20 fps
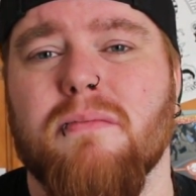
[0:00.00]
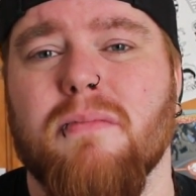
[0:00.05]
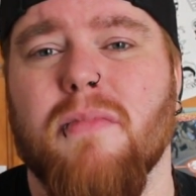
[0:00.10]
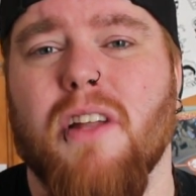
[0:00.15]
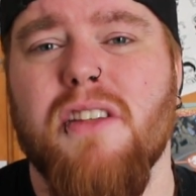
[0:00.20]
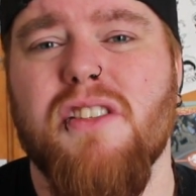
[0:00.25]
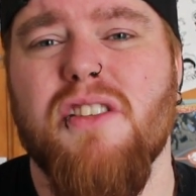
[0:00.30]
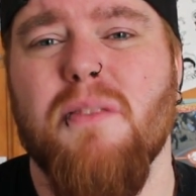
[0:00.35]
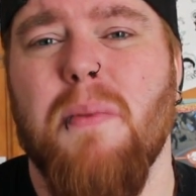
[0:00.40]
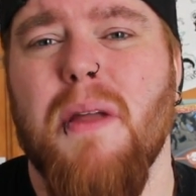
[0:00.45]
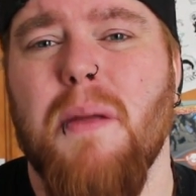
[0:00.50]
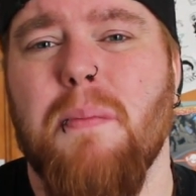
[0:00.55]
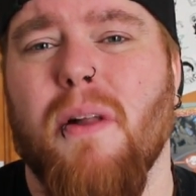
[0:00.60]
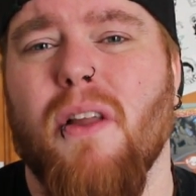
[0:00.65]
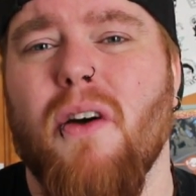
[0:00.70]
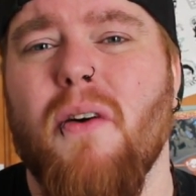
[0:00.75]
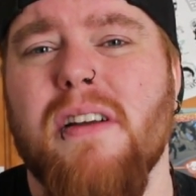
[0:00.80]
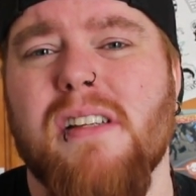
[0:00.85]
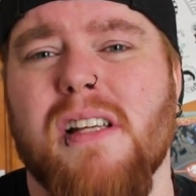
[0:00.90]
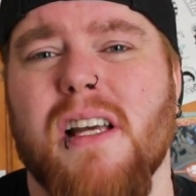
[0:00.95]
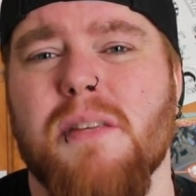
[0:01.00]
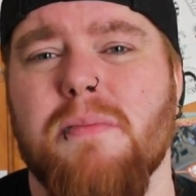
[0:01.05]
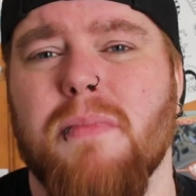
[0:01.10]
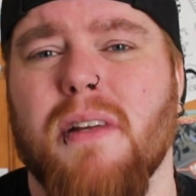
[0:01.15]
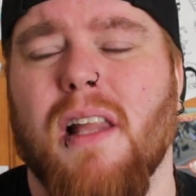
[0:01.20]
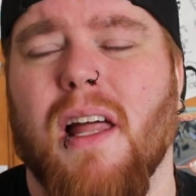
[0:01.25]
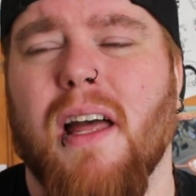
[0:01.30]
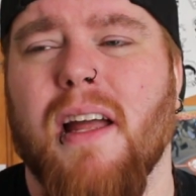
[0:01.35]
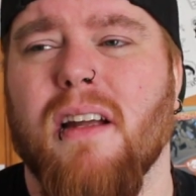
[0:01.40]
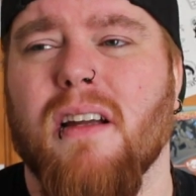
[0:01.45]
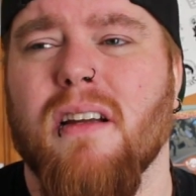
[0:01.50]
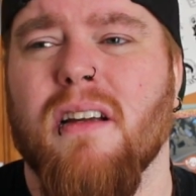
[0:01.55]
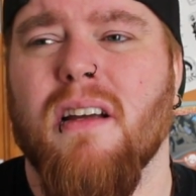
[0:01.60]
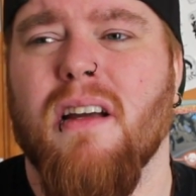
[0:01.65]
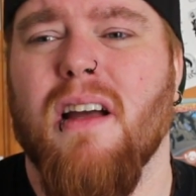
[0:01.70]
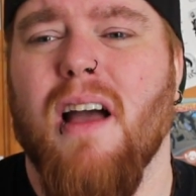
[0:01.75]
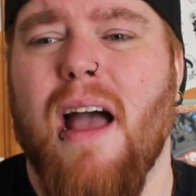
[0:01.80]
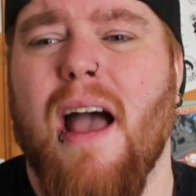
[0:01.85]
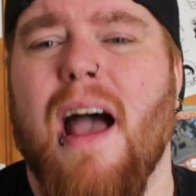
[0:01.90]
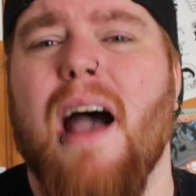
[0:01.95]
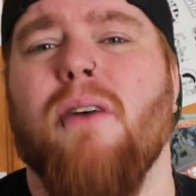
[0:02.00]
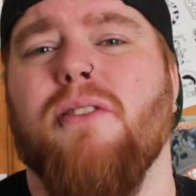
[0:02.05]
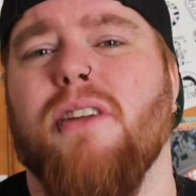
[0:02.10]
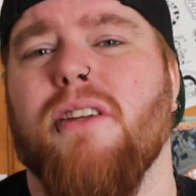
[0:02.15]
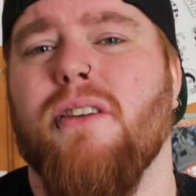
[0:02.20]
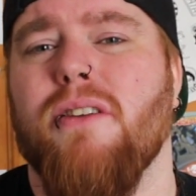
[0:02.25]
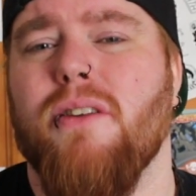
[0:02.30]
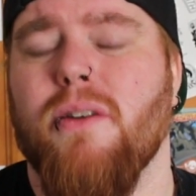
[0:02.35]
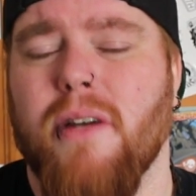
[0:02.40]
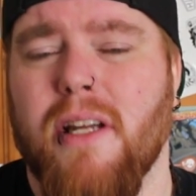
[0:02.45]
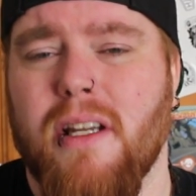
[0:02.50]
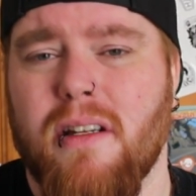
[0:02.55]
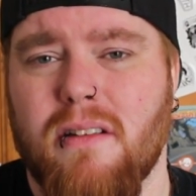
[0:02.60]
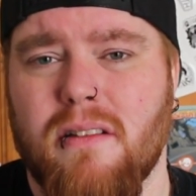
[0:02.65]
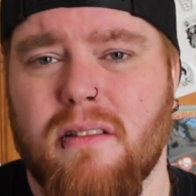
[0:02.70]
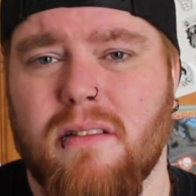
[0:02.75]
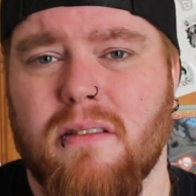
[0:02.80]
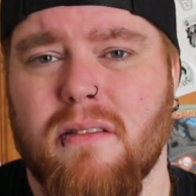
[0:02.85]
Lots of people always ask me like, how did you do it?